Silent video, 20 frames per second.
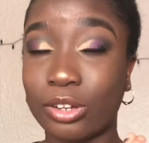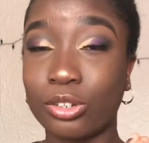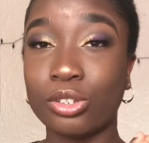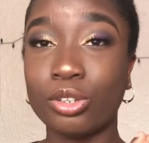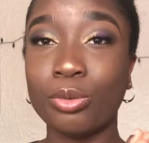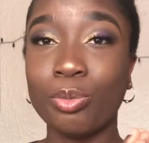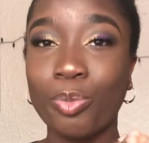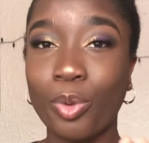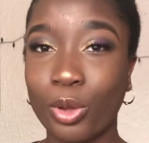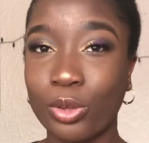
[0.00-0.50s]

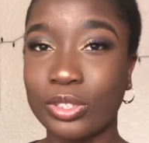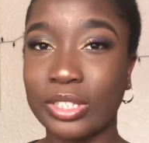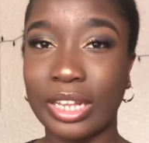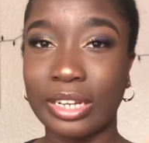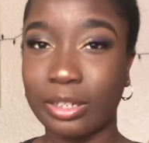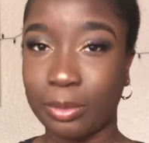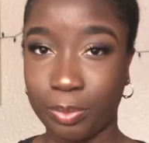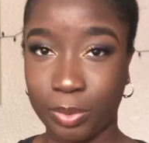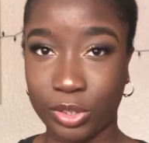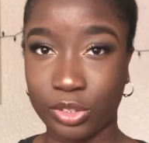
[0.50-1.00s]
couldn't post
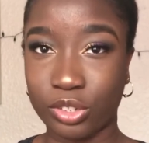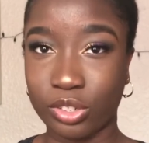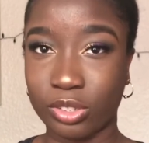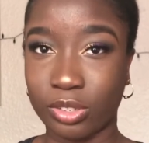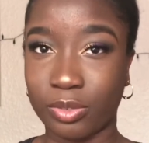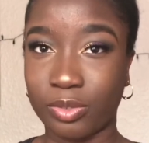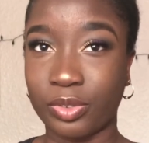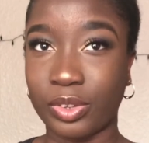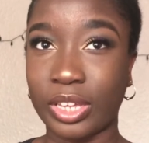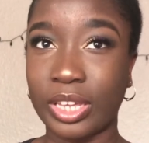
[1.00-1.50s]
any
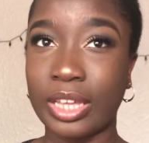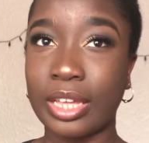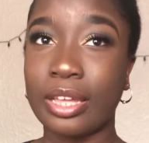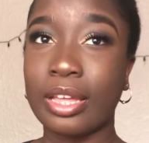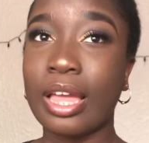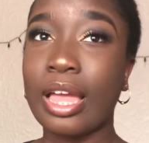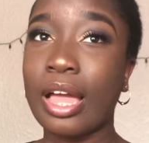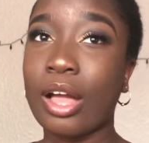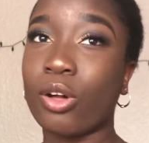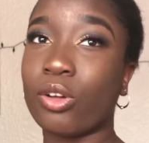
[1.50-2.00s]
pictures of it
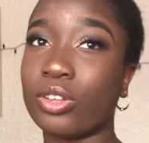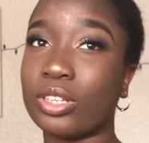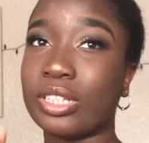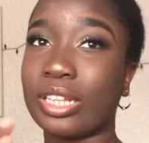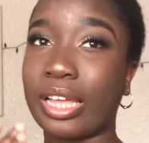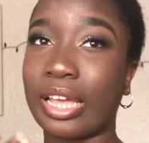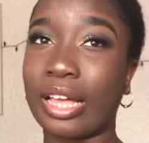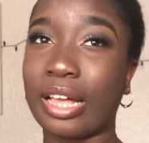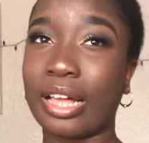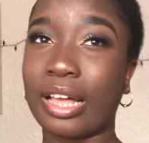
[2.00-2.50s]
because
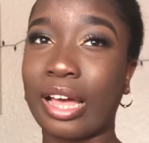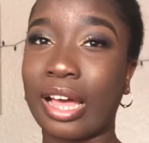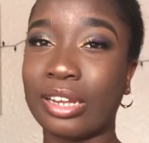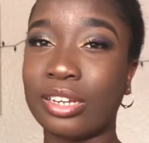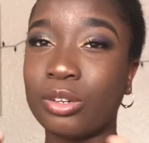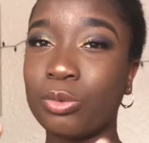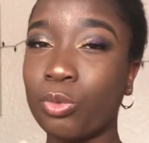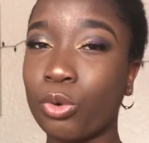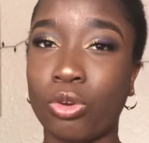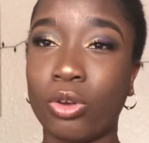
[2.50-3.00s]
like I
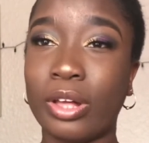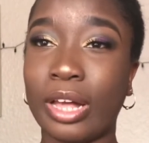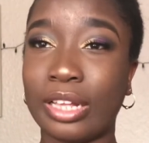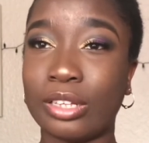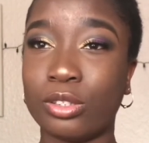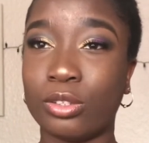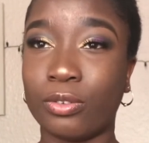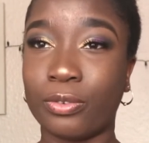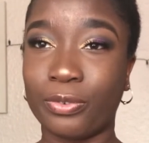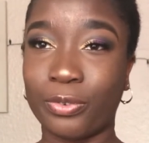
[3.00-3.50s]
didn't want you
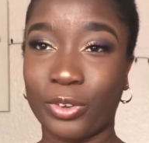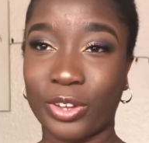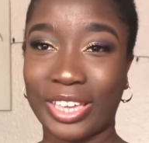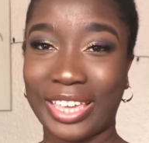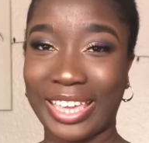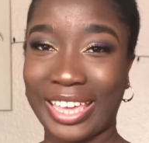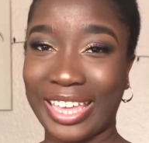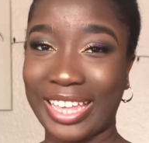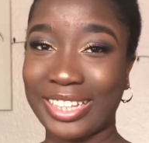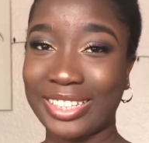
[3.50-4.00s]
guys to
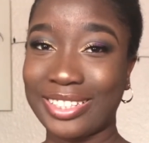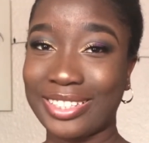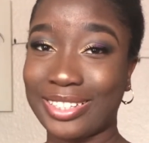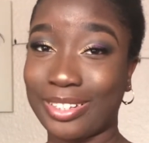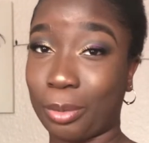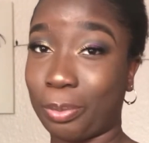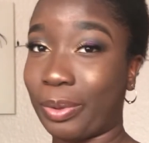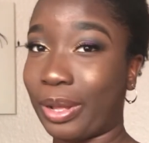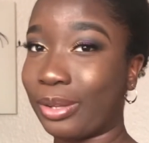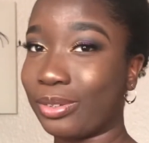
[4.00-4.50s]
forget
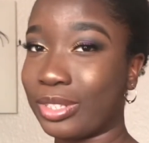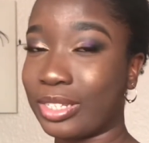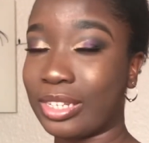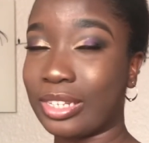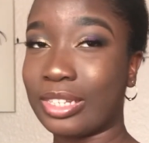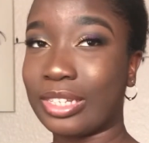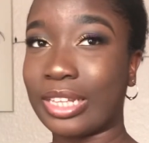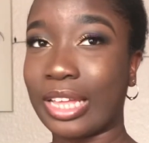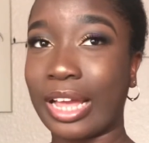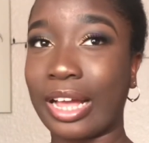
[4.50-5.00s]
about
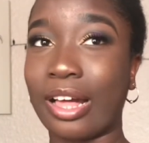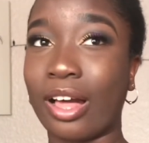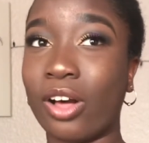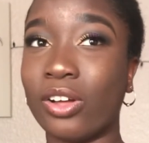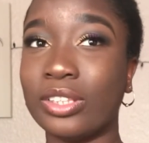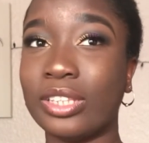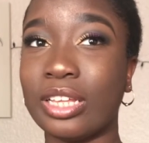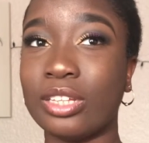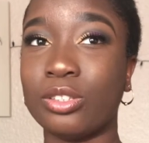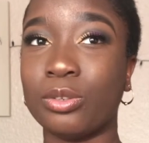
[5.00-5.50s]
it. Like
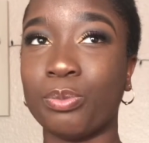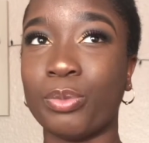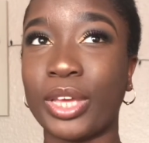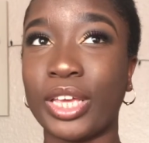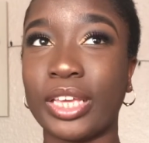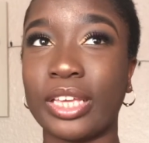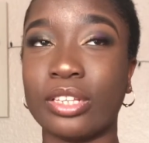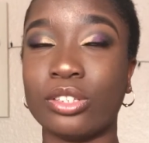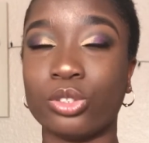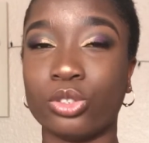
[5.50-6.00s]
I wanted to
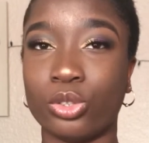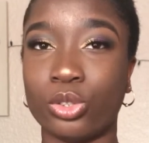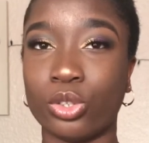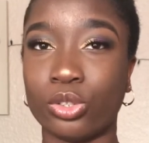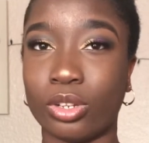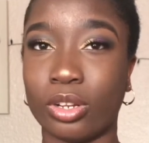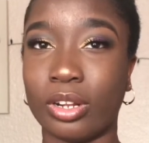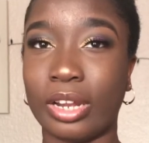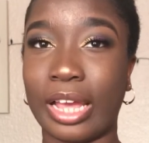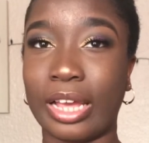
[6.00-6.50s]
make it
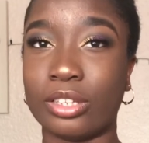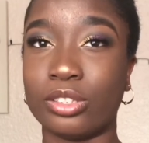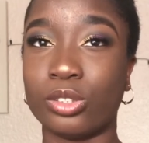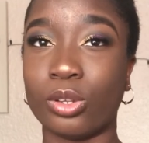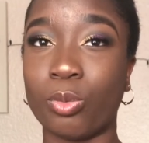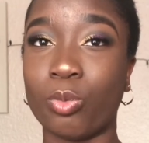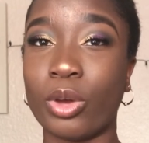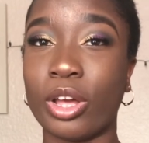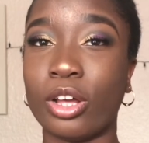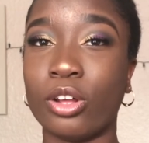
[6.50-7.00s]
like
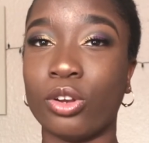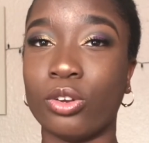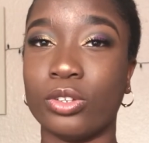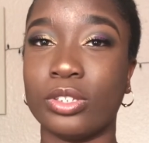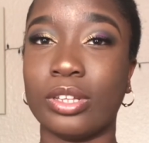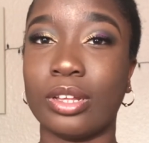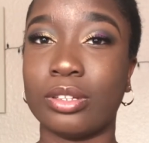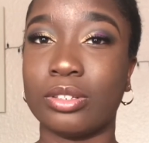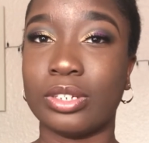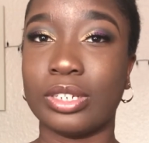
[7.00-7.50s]
somewhere
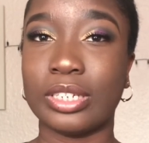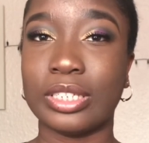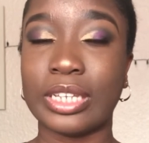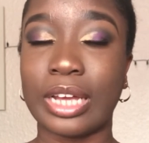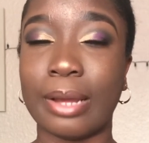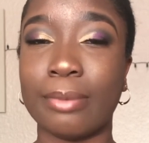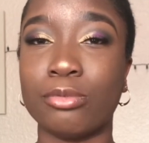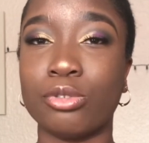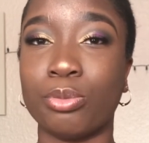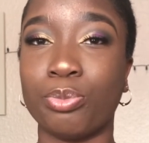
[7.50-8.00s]
closer to the
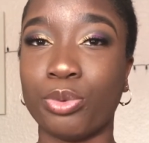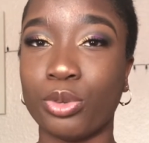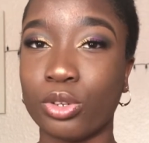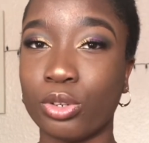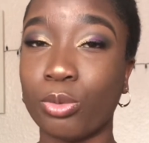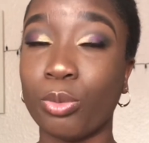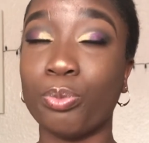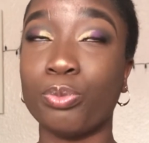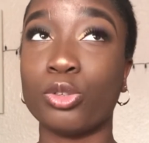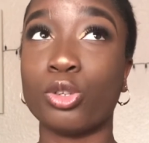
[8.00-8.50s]
time to
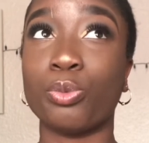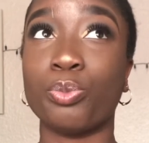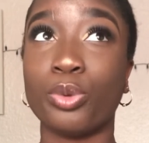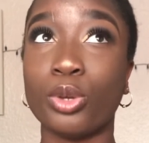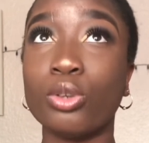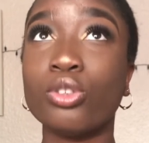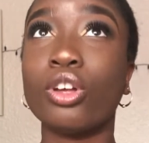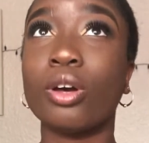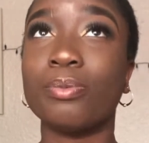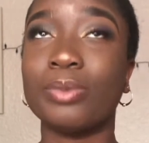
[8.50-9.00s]

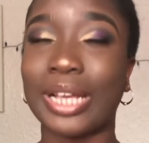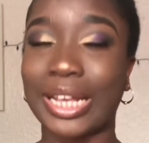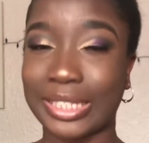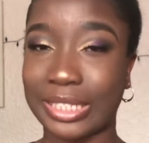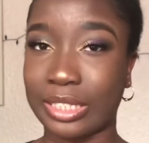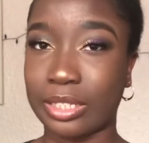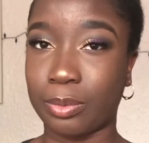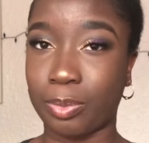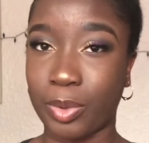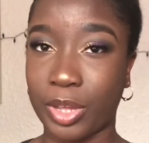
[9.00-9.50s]
build up the
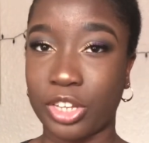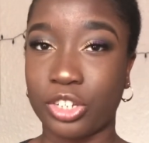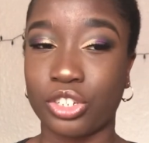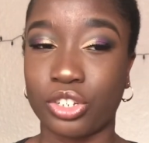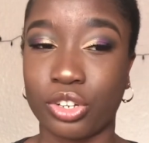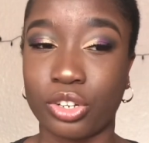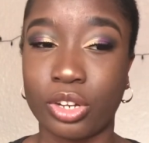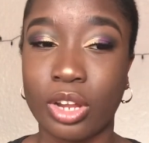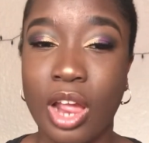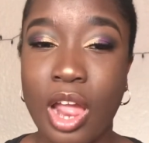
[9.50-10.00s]

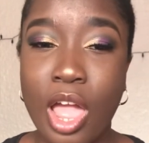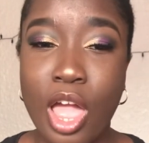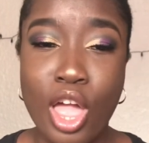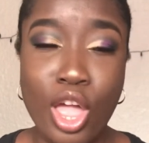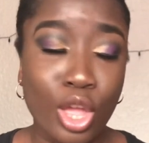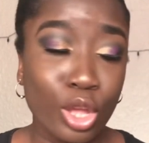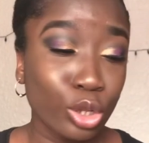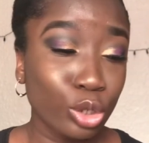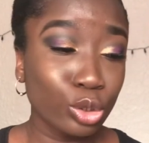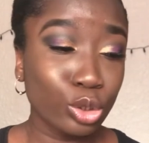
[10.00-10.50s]
anticipation.
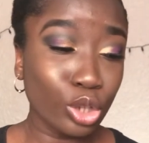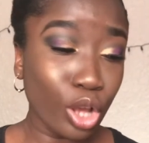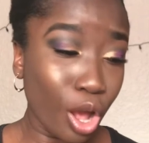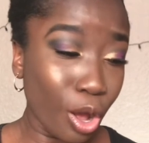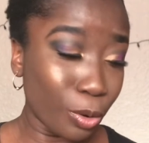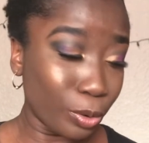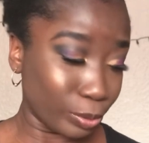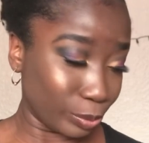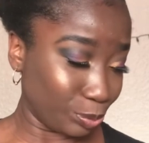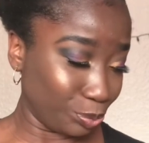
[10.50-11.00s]

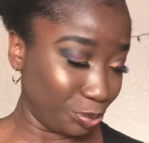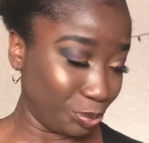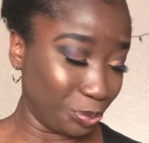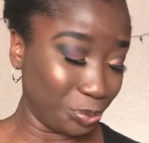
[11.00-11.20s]
So